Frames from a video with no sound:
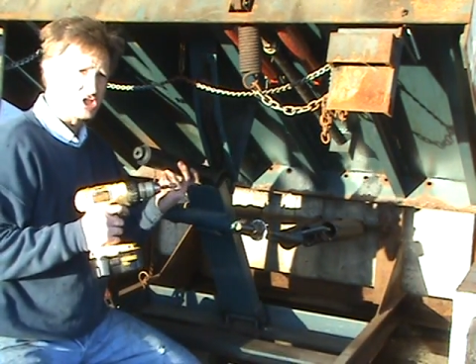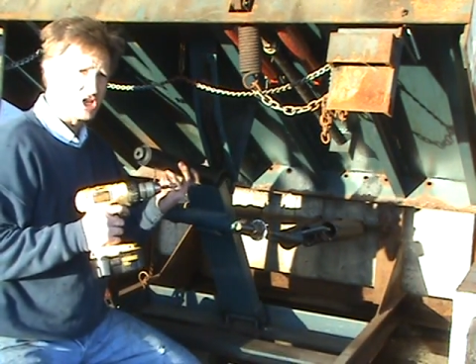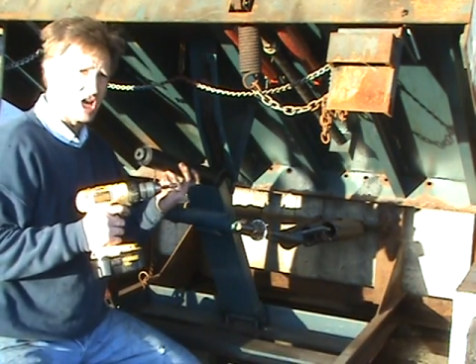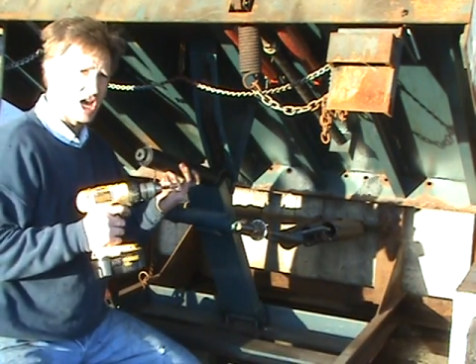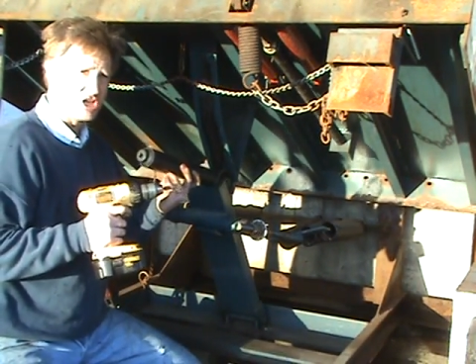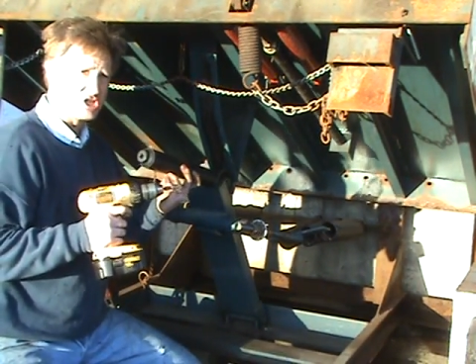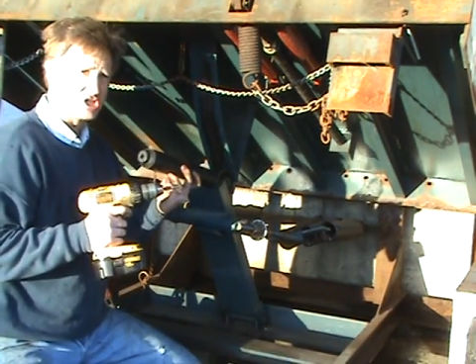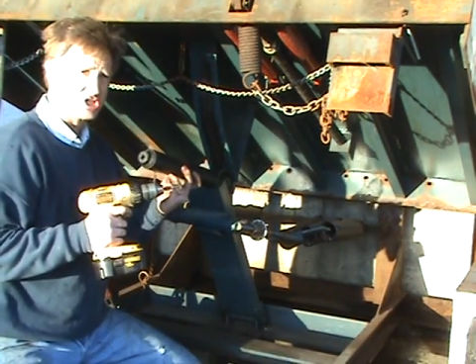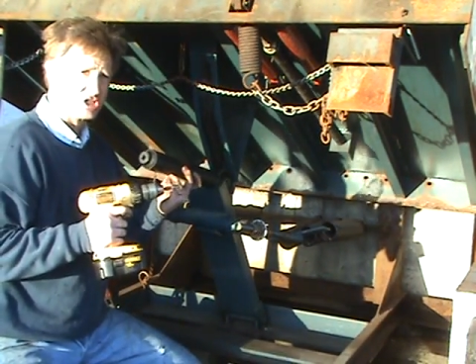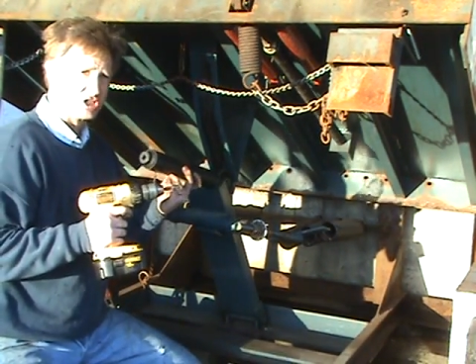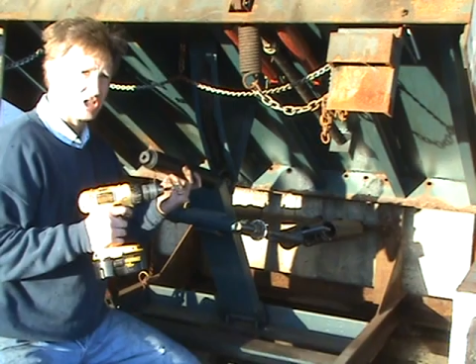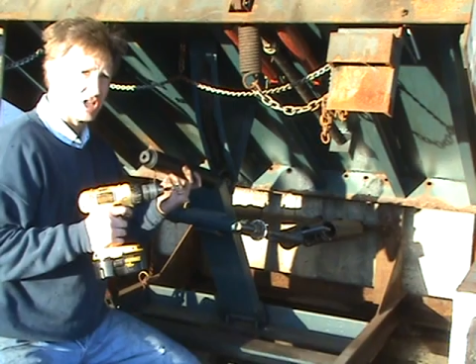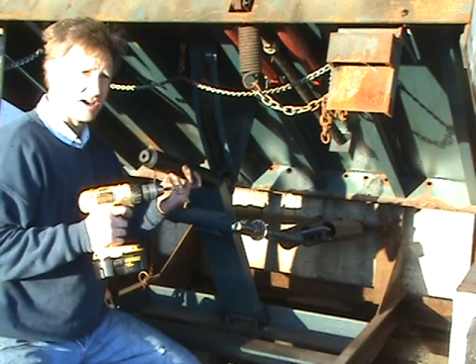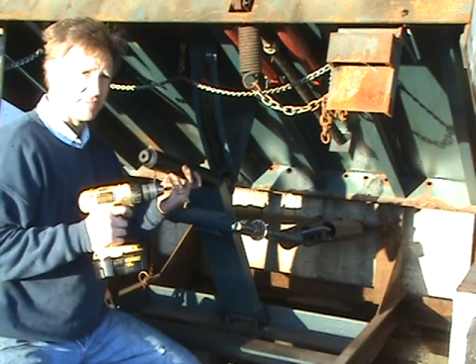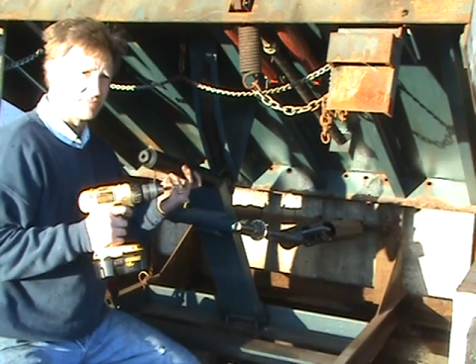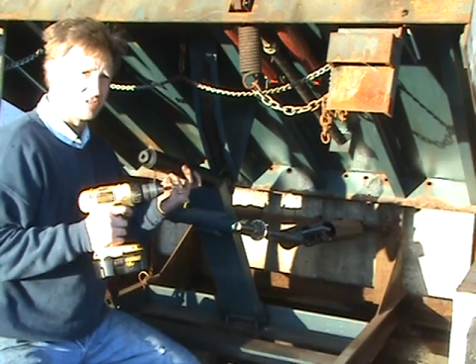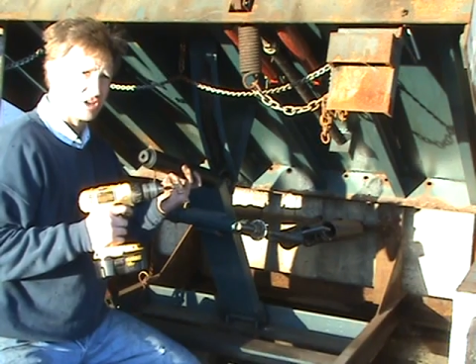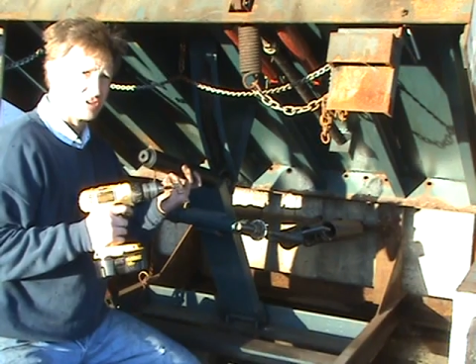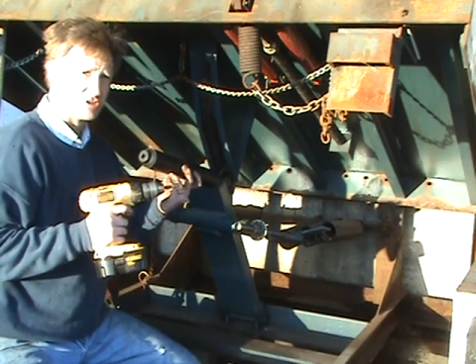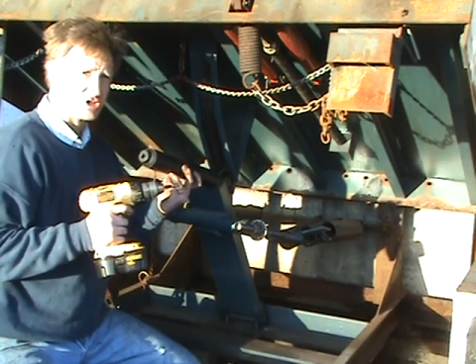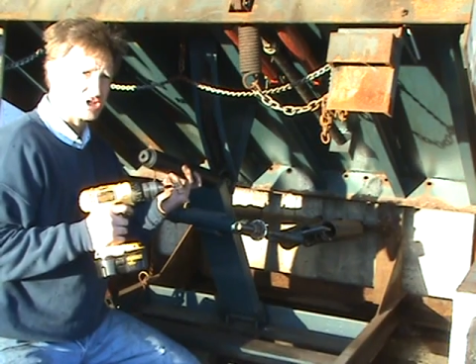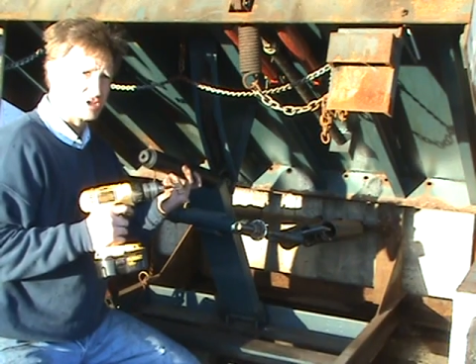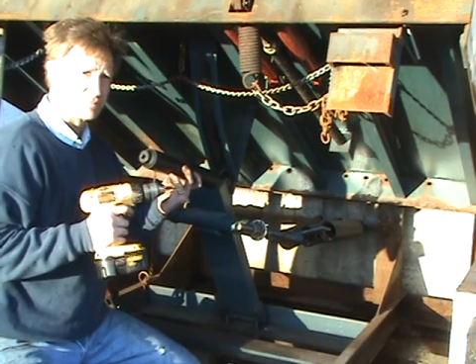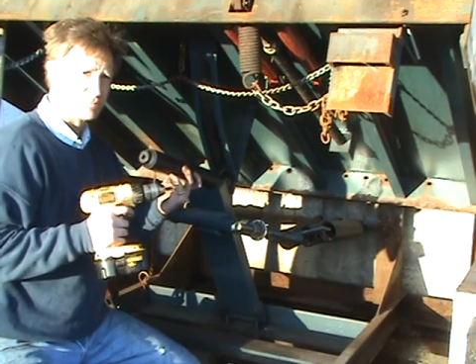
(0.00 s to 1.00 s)
tension left
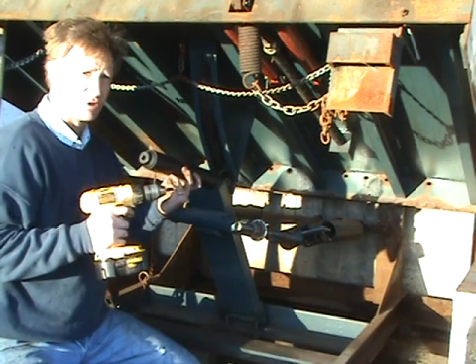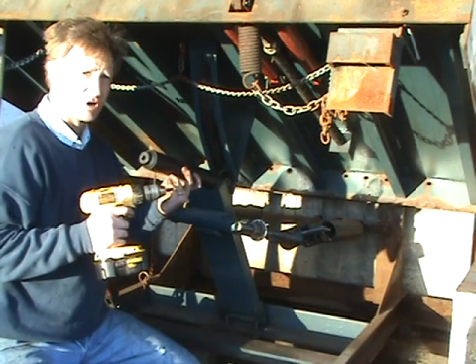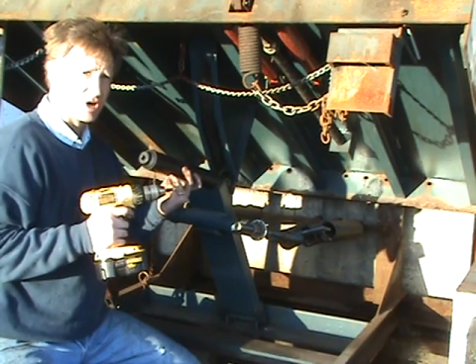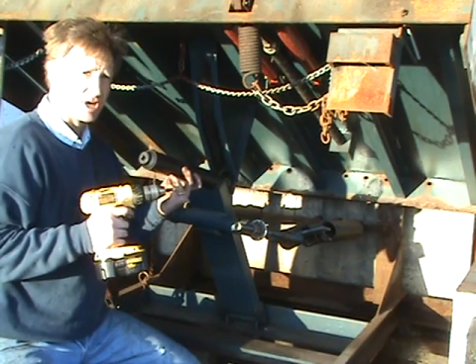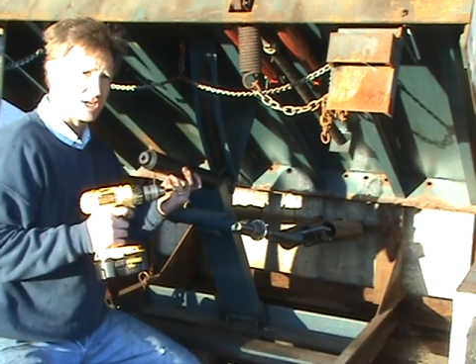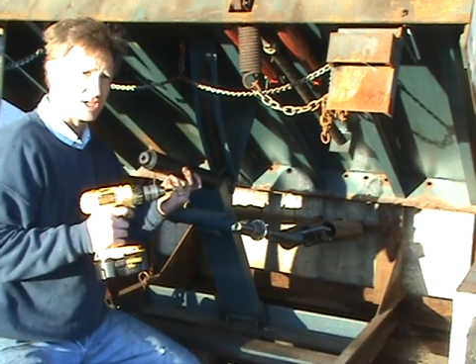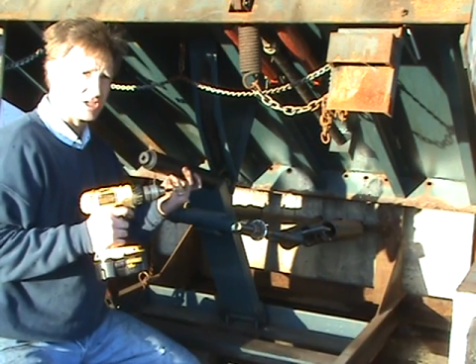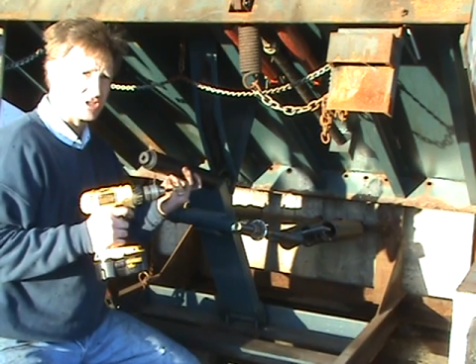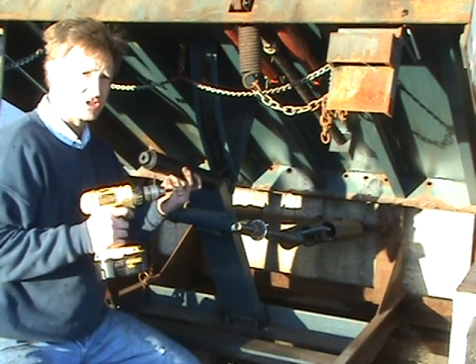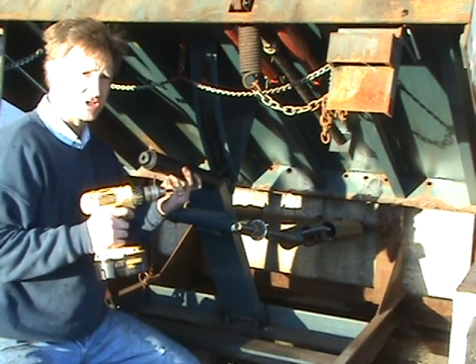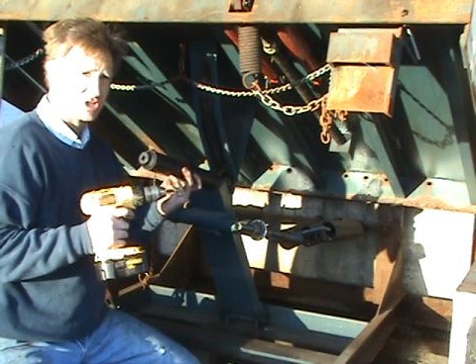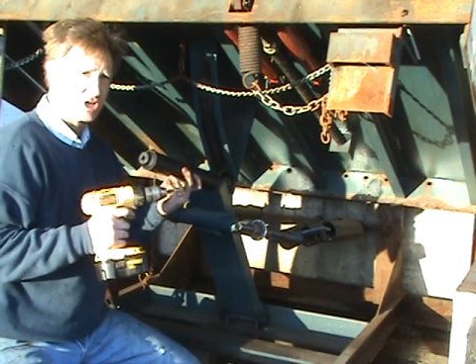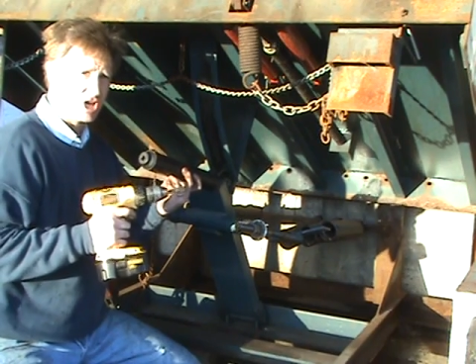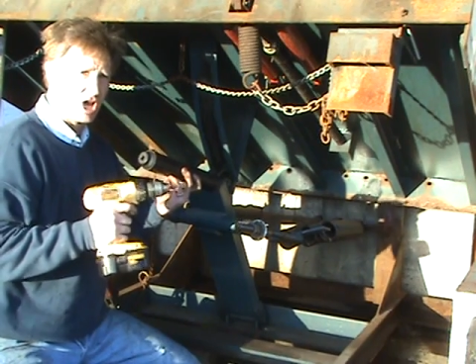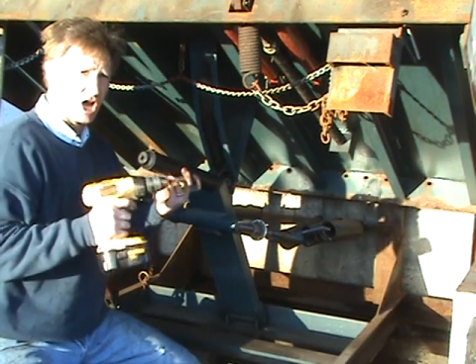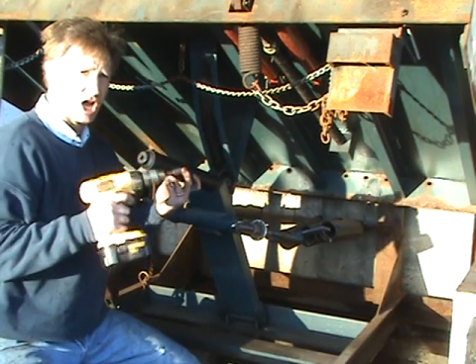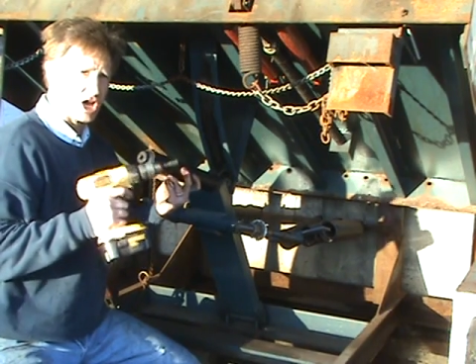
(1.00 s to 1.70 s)
on the springs,